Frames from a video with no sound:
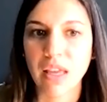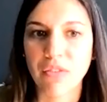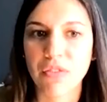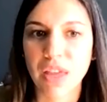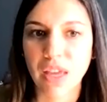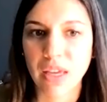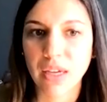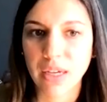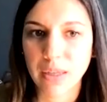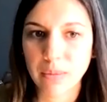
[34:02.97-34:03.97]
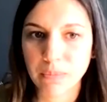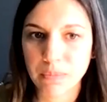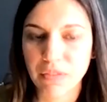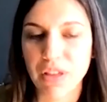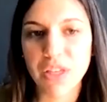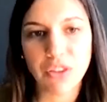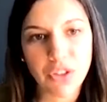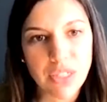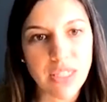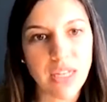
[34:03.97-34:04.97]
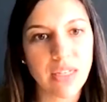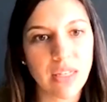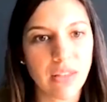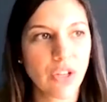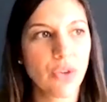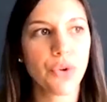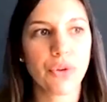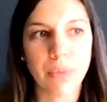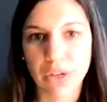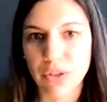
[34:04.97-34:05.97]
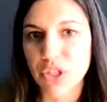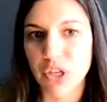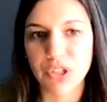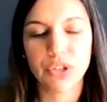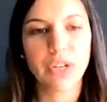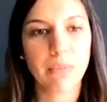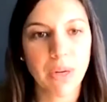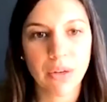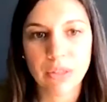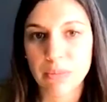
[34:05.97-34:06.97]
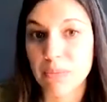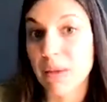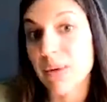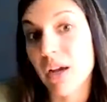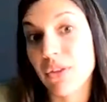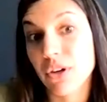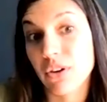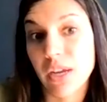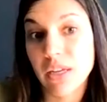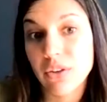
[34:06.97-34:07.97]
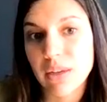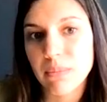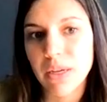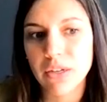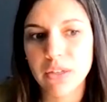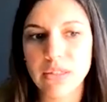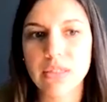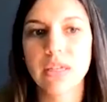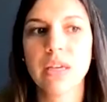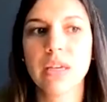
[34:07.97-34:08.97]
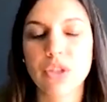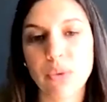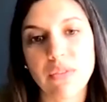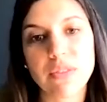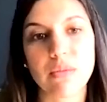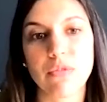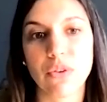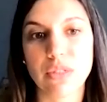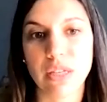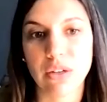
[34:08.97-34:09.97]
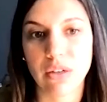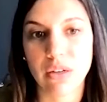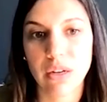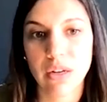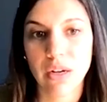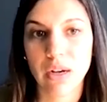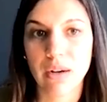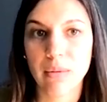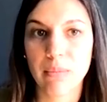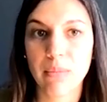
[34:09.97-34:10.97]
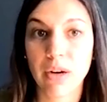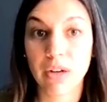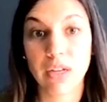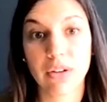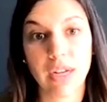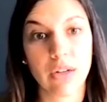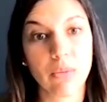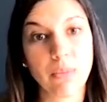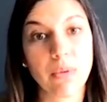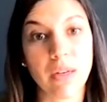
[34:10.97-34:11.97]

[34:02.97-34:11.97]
If they think they're descendant, they know who their parents are and their grandparents, but maybe not their great grandparents. So we have some folks that are here to help